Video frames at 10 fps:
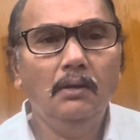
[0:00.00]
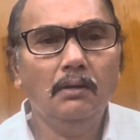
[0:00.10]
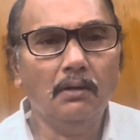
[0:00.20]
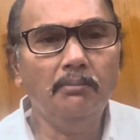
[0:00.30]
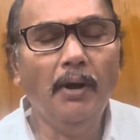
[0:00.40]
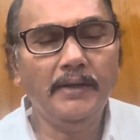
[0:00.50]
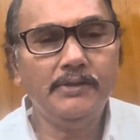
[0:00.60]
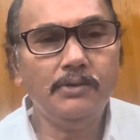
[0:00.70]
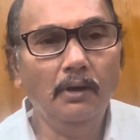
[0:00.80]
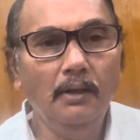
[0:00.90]
Good morning
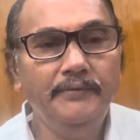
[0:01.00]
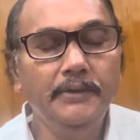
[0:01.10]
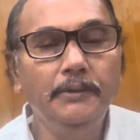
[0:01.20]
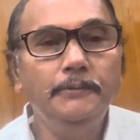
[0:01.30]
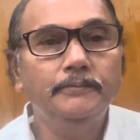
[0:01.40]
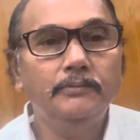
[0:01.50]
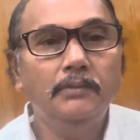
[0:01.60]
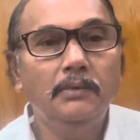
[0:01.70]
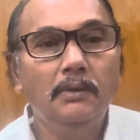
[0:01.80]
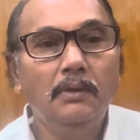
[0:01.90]
to all of you.
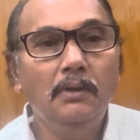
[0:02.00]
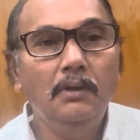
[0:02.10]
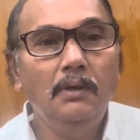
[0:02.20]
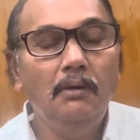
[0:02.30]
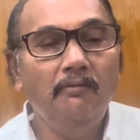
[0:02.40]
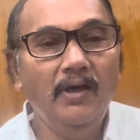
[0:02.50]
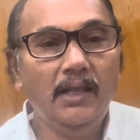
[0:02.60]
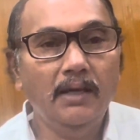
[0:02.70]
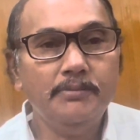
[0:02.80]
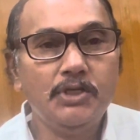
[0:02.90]

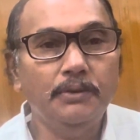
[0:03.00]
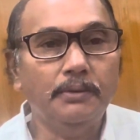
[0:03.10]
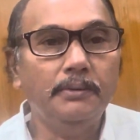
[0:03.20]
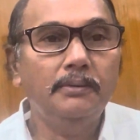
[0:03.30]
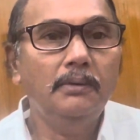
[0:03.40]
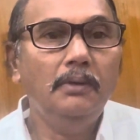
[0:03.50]
Welcome to